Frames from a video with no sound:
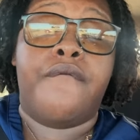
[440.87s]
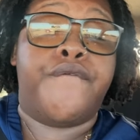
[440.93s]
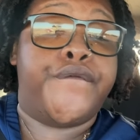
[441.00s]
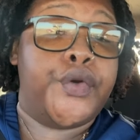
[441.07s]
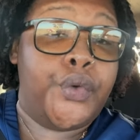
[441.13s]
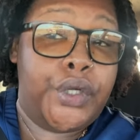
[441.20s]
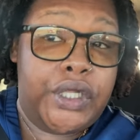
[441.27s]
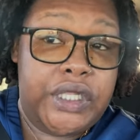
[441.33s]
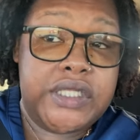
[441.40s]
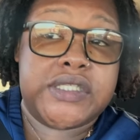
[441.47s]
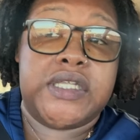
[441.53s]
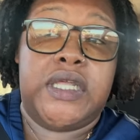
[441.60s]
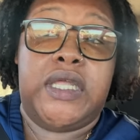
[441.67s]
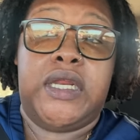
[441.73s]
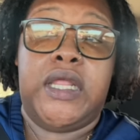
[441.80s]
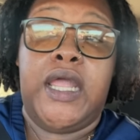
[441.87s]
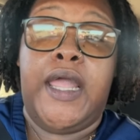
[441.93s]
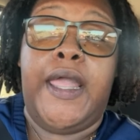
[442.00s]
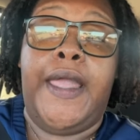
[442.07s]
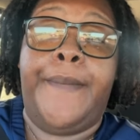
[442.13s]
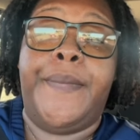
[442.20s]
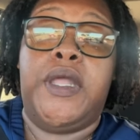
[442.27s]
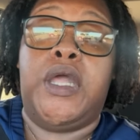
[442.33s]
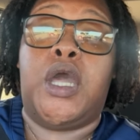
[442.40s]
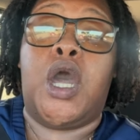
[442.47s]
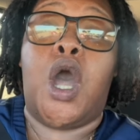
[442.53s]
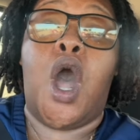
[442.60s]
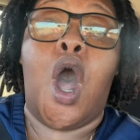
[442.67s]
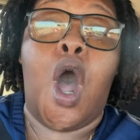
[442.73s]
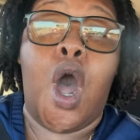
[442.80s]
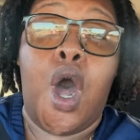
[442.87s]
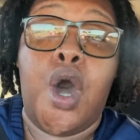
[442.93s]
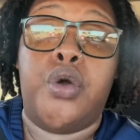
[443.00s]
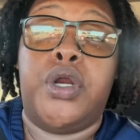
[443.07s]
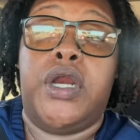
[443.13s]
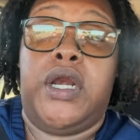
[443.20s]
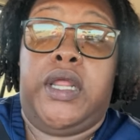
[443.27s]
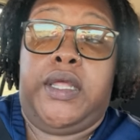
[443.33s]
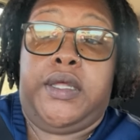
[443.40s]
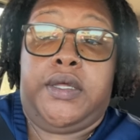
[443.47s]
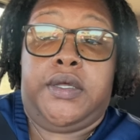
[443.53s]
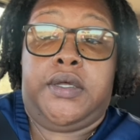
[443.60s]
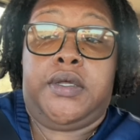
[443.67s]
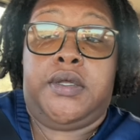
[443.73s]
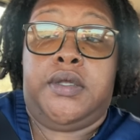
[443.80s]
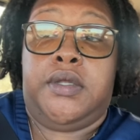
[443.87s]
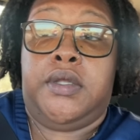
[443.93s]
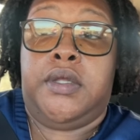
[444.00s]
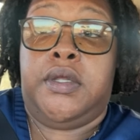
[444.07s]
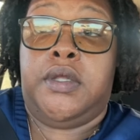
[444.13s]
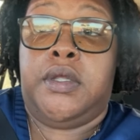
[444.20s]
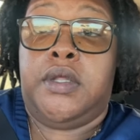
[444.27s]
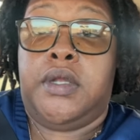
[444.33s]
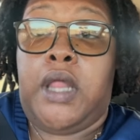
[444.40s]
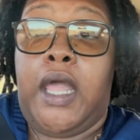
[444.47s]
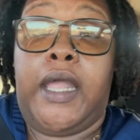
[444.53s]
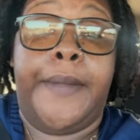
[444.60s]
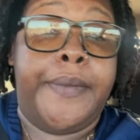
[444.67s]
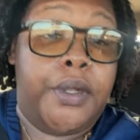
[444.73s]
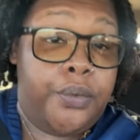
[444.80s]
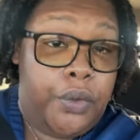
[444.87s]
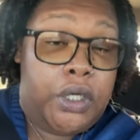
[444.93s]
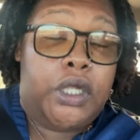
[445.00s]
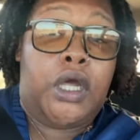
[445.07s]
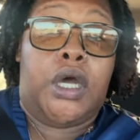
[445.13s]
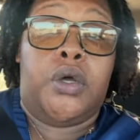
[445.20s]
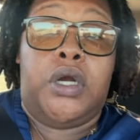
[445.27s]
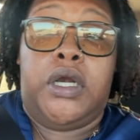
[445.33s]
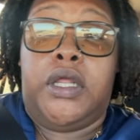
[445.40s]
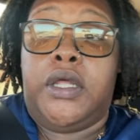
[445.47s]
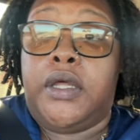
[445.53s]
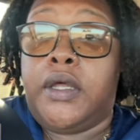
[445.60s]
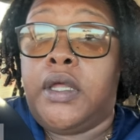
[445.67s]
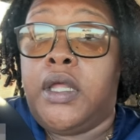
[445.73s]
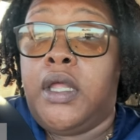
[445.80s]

freezing. It be cold in there. Like, it be really cold in there.